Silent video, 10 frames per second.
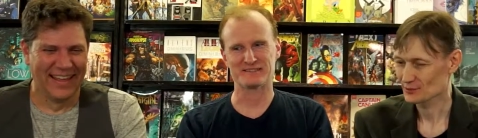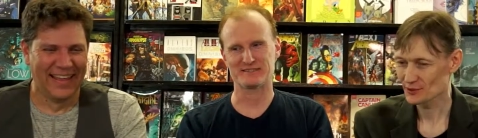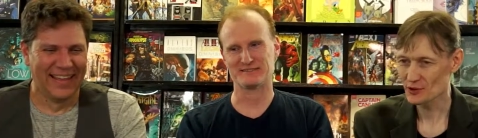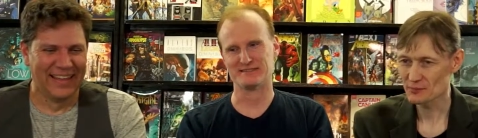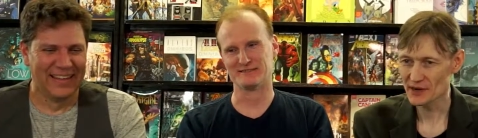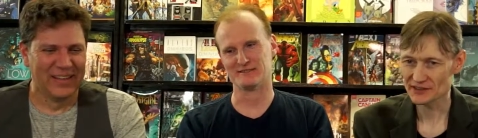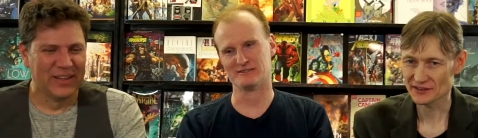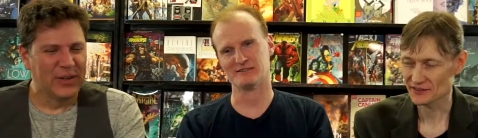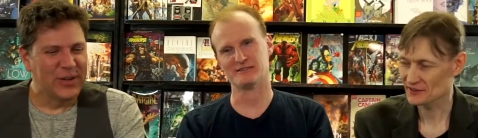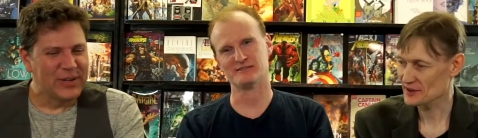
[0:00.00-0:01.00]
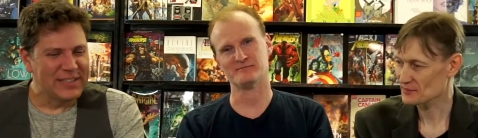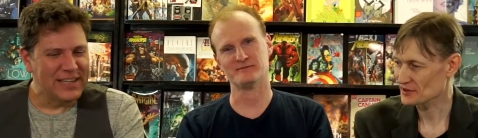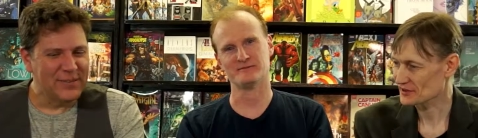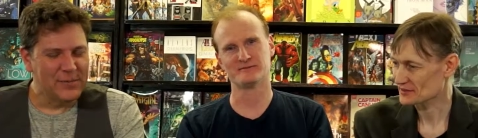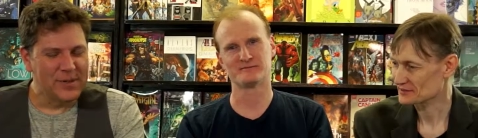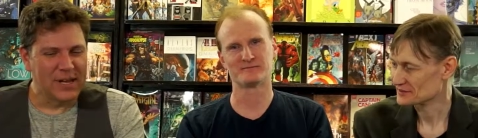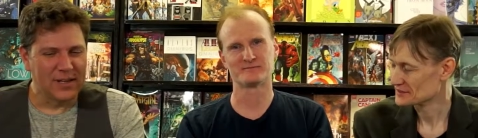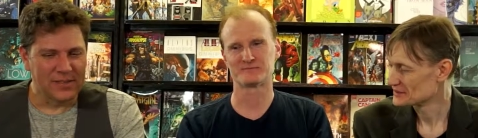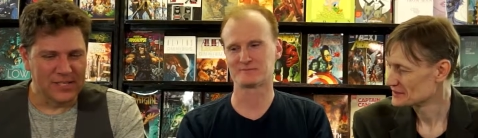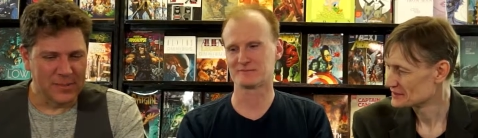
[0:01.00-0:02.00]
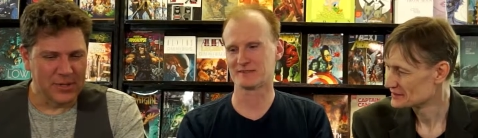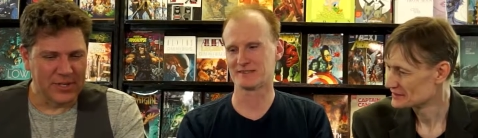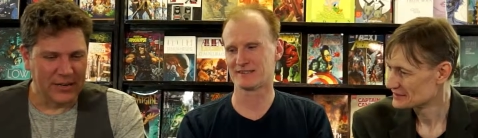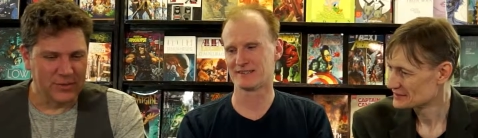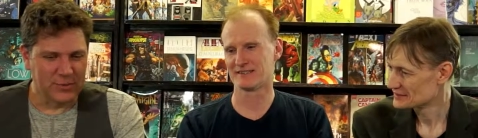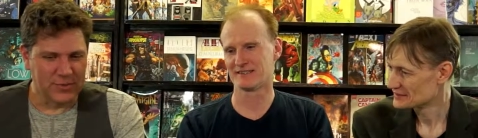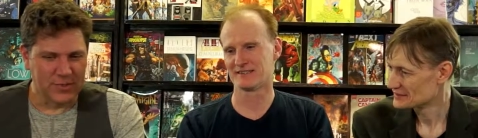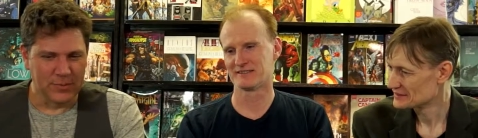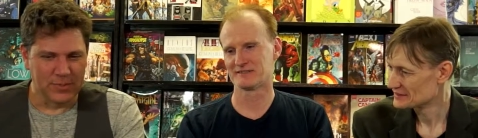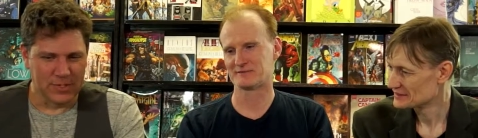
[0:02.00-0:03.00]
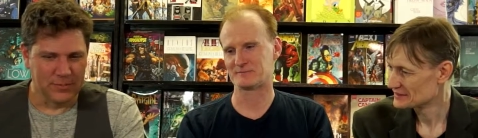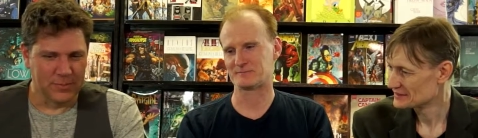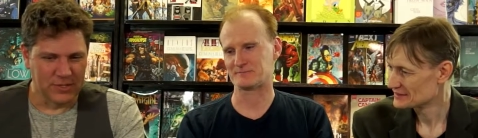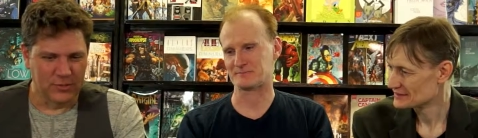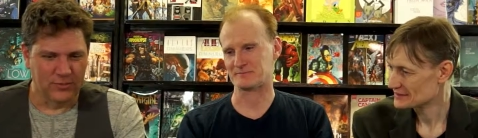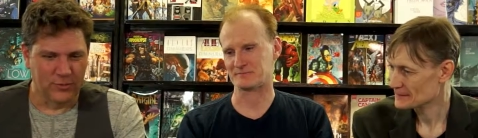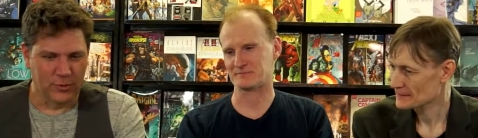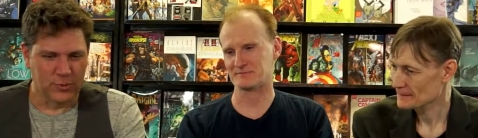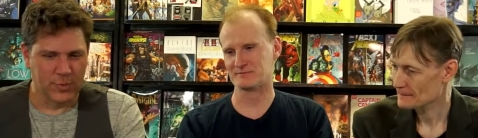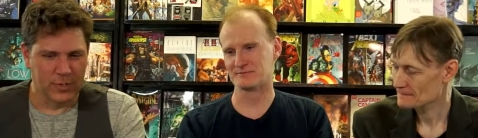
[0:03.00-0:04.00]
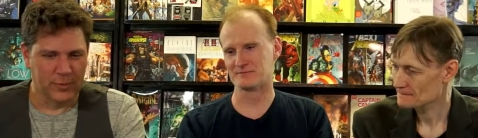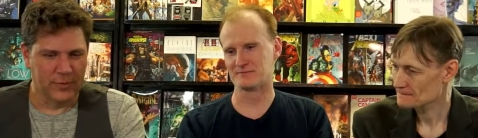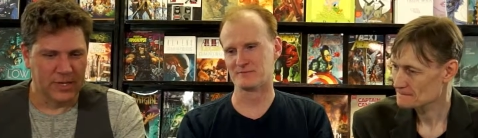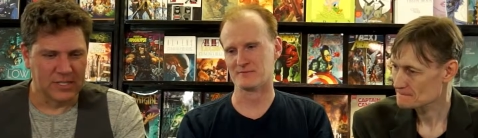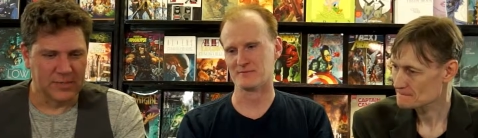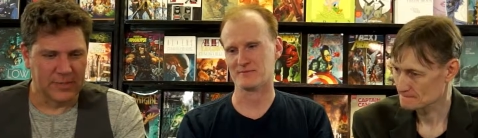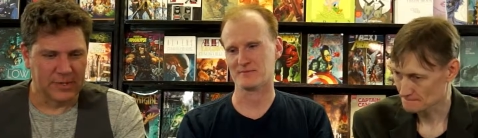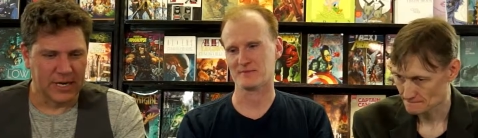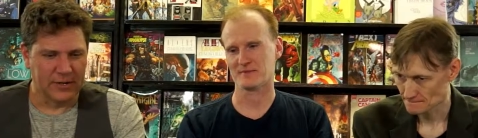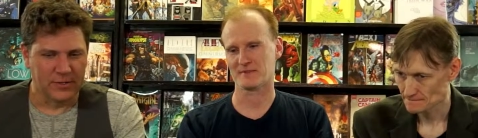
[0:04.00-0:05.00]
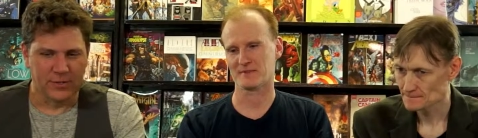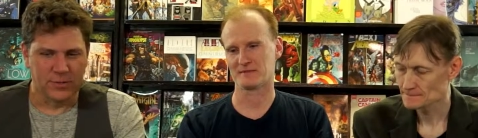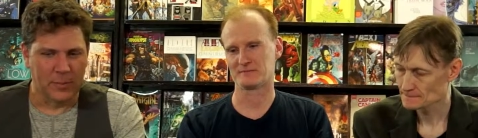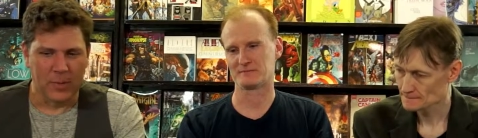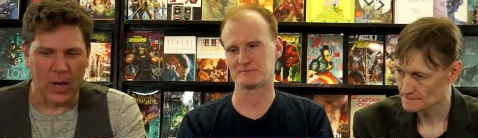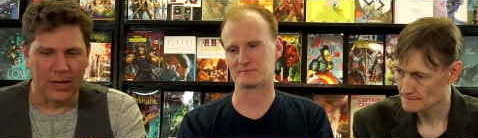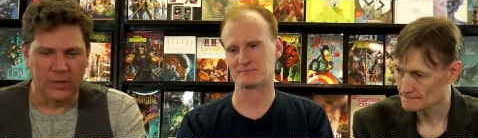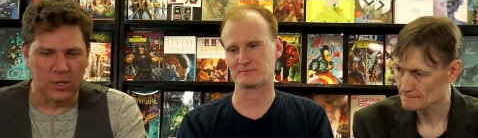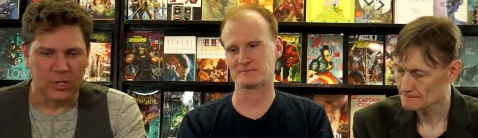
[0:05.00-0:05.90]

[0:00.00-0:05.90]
Speaker 1: We're going back to the same thing. Now
Speaker 2: we got uh, some other characters we've seen. We mentioned Forest Whitaker. We've got some mm -hmm. other mm-hmm. characters. I mean, I don't,